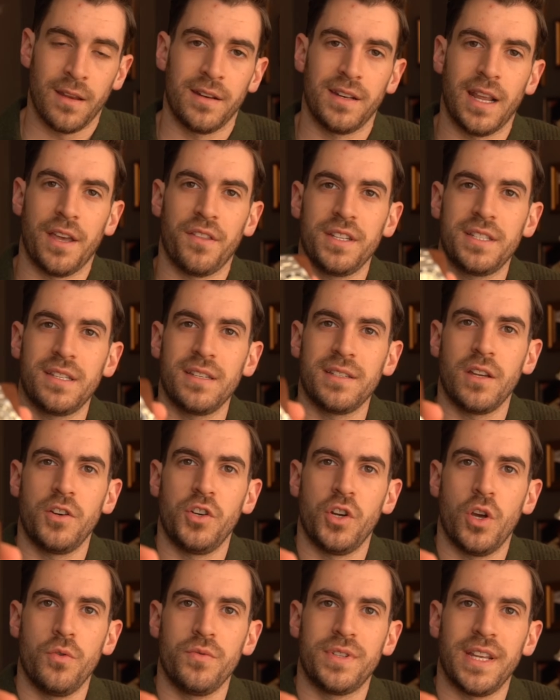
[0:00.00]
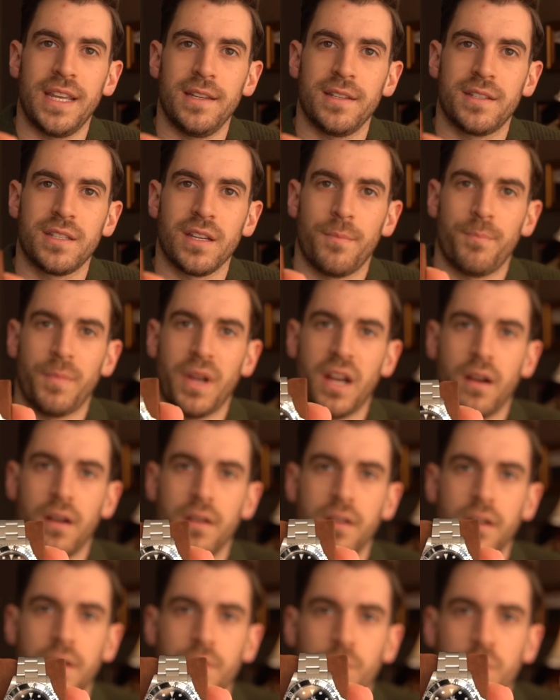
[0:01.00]
Now, this is a no date
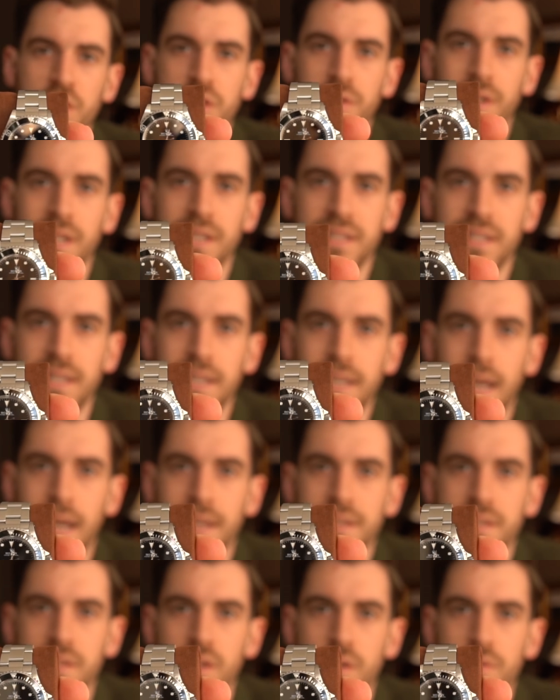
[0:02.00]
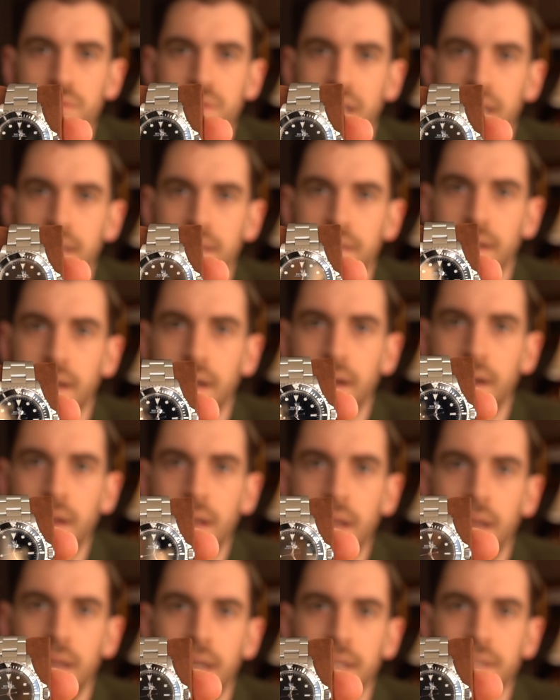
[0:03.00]
Submariner, which you can see it has no date there.
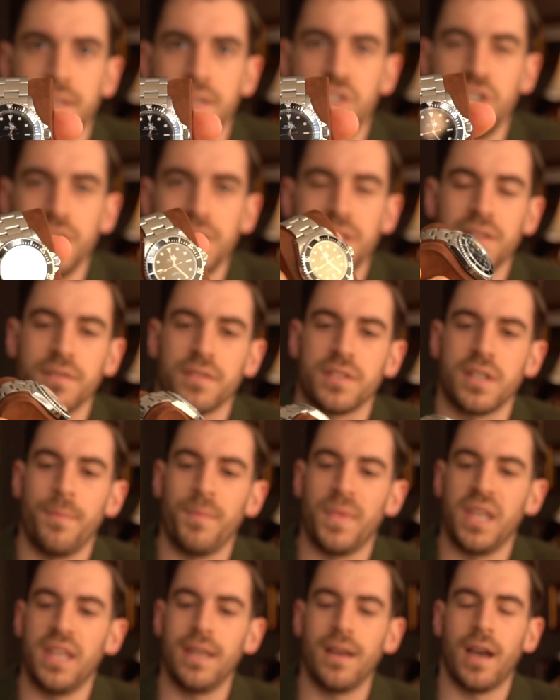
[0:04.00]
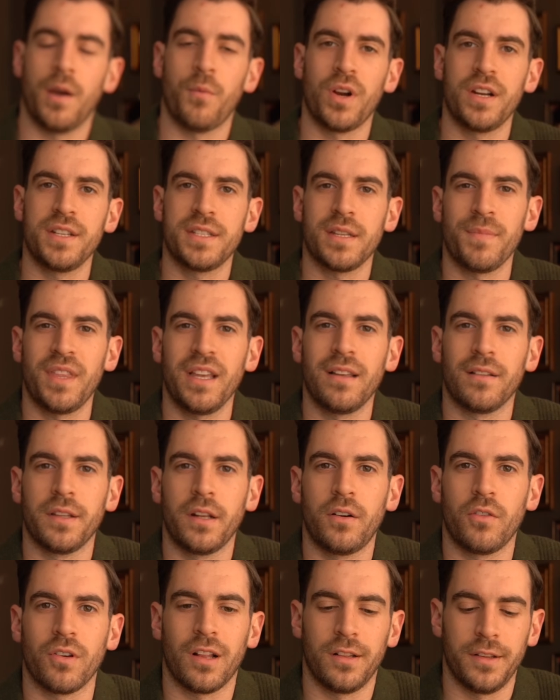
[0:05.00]
It's just, to me, I wanted something a
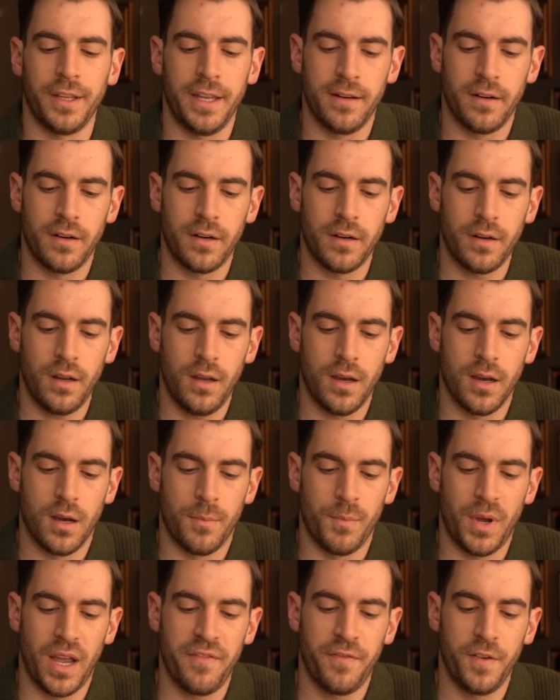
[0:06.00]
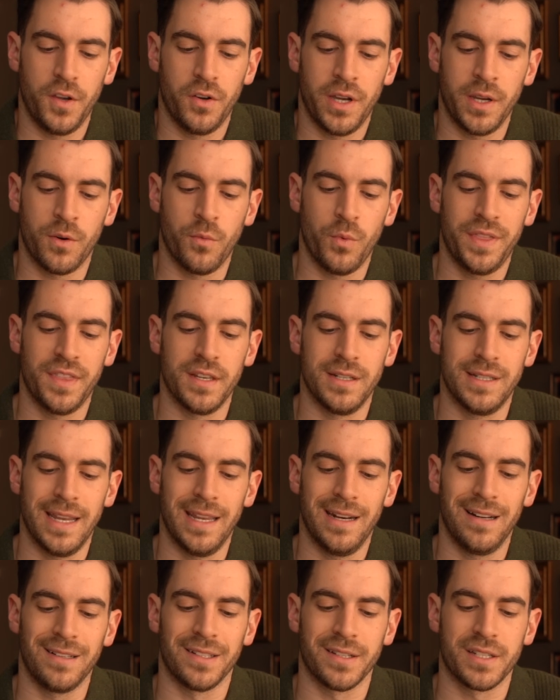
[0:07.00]
little cleaner. I feel like with the
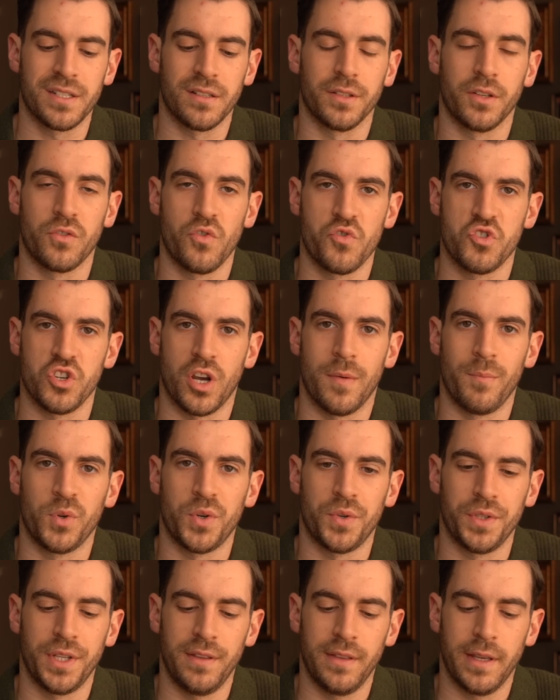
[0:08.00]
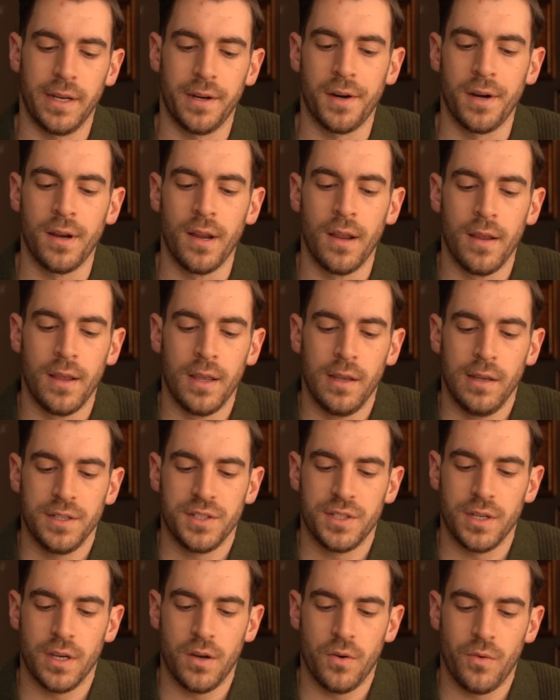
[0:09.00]
date it looks a little jumbled in there.
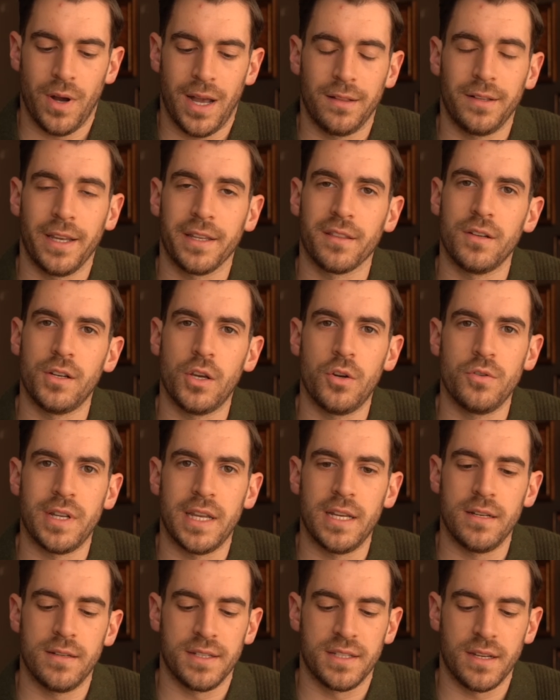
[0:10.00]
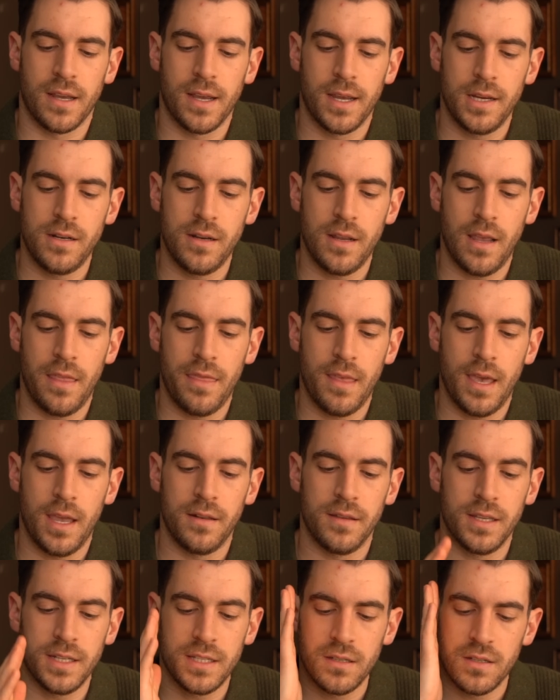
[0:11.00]
So I like the no date design. And
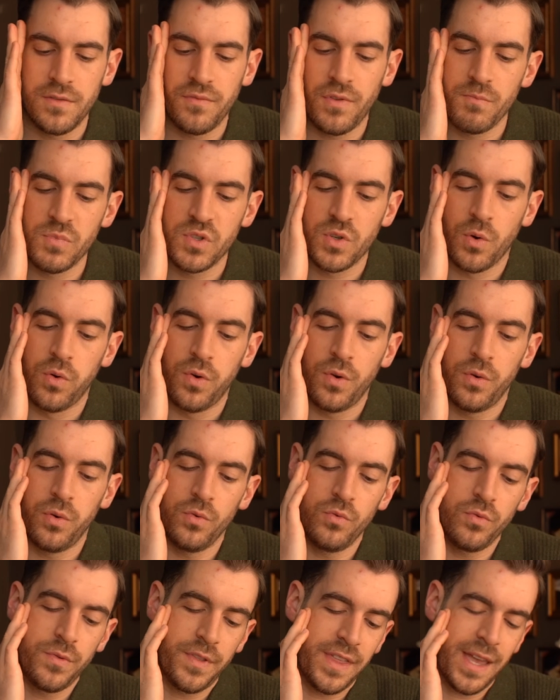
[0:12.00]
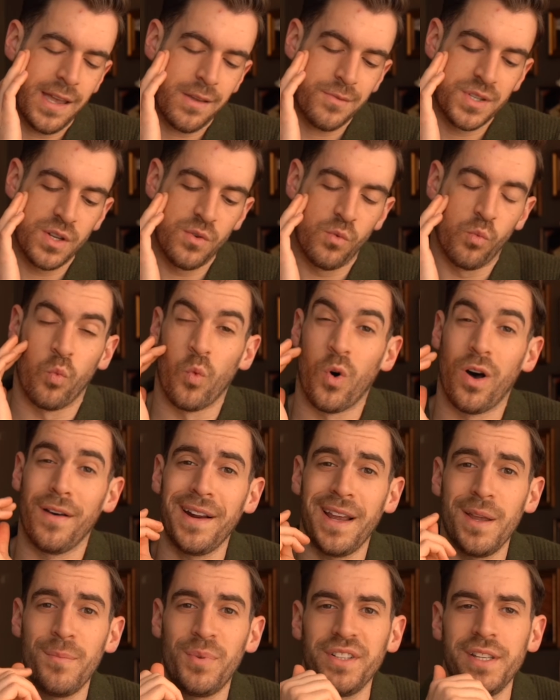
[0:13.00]
then this is from
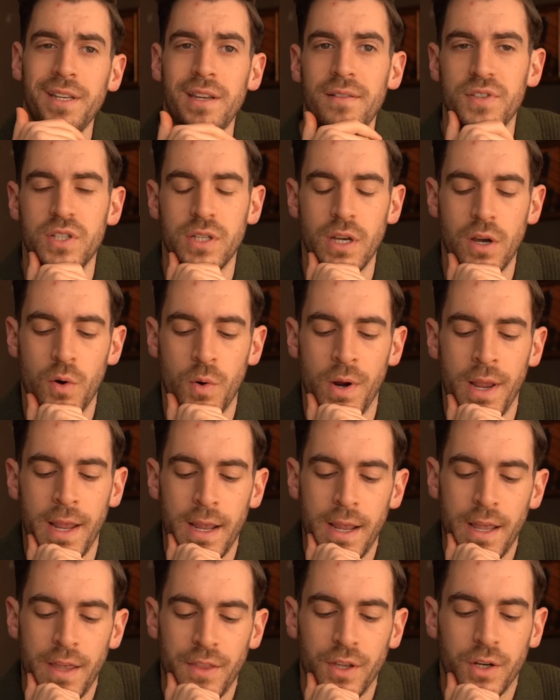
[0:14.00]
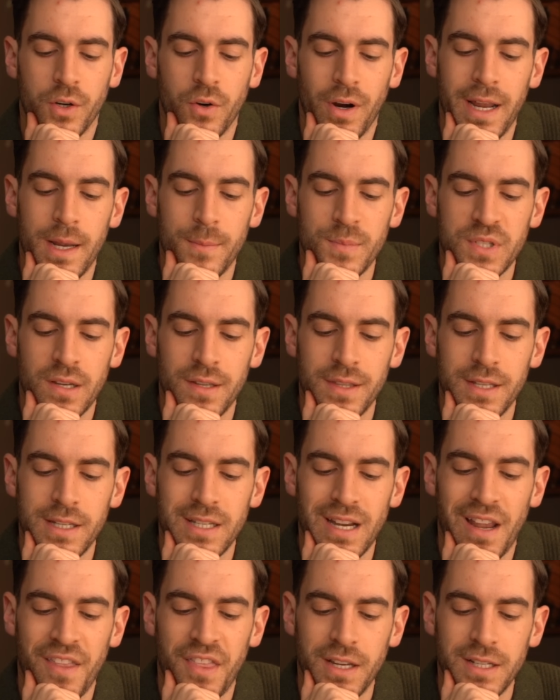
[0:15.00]
2001, I believe. So the grams on
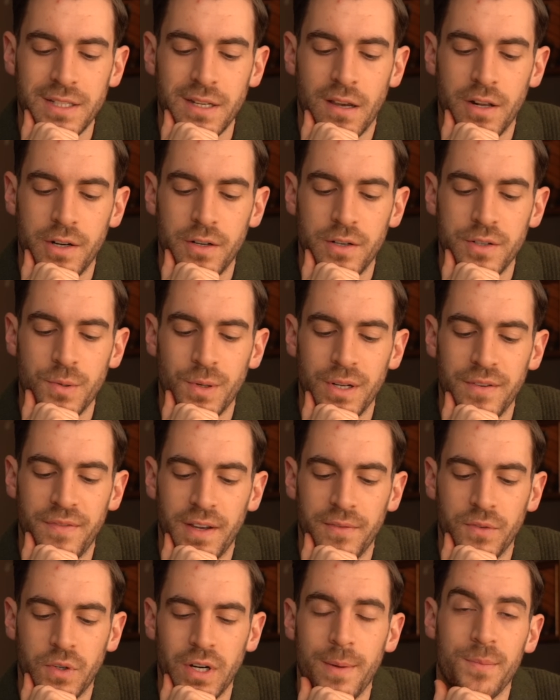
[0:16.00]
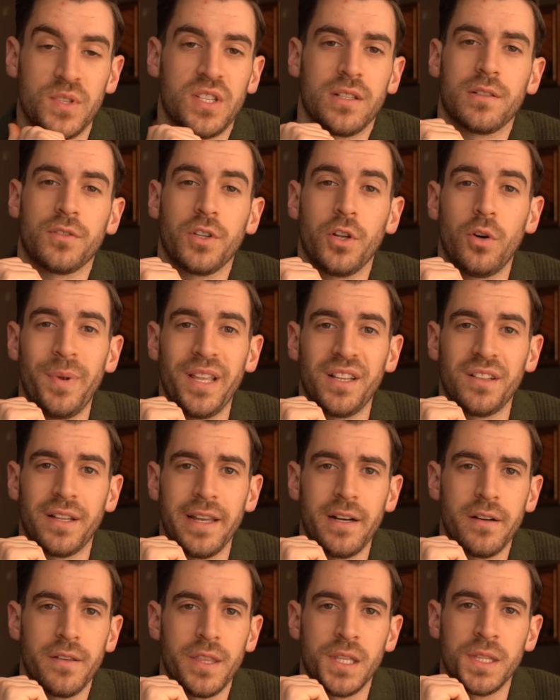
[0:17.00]
this, I think it's 125 grams. It's a little bit
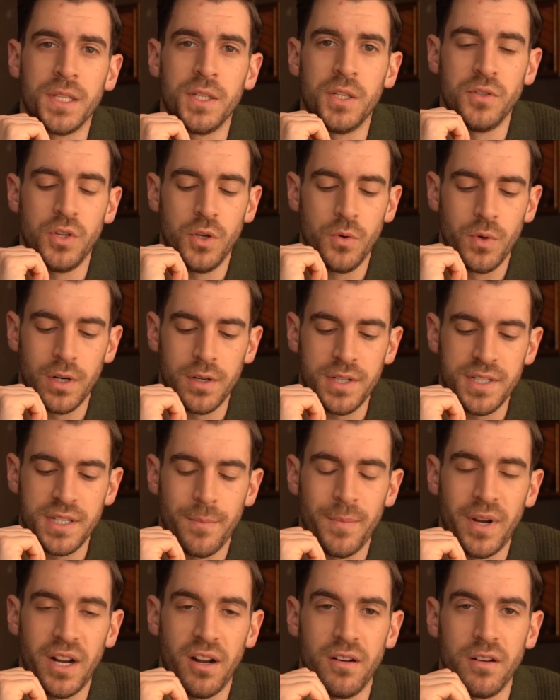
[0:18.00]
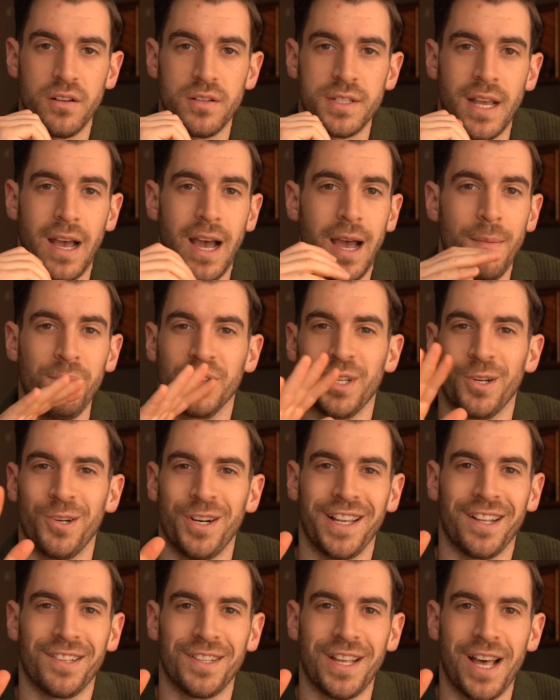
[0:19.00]
lighter than the newer Submariners. I'm
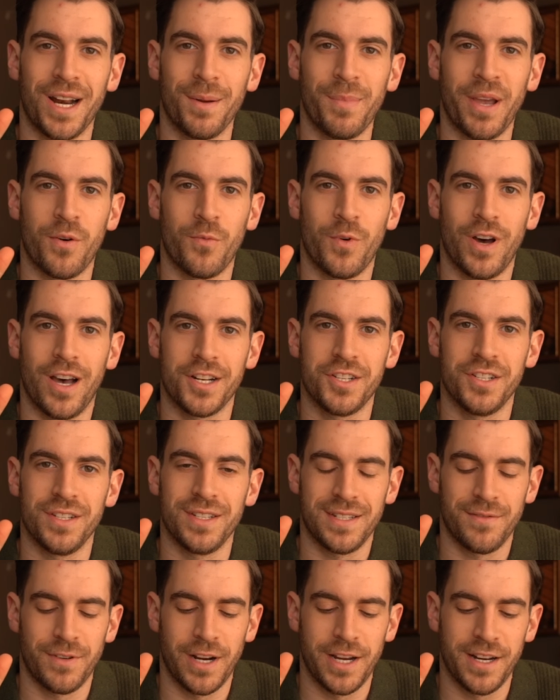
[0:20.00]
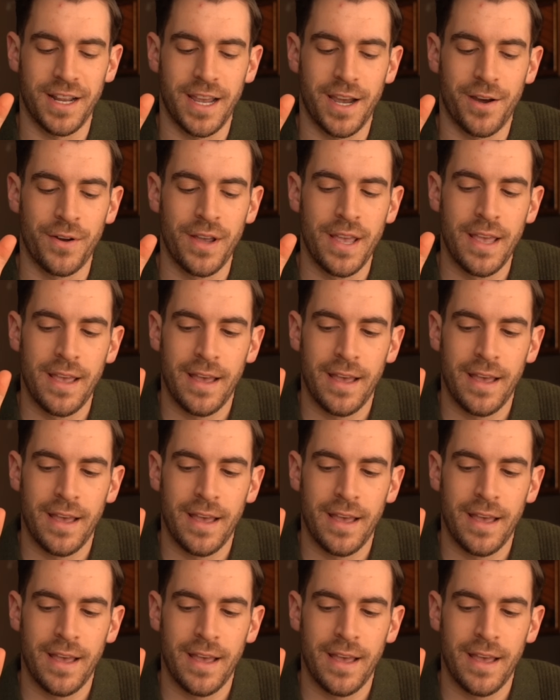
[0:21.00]
learning a lot about watches right now.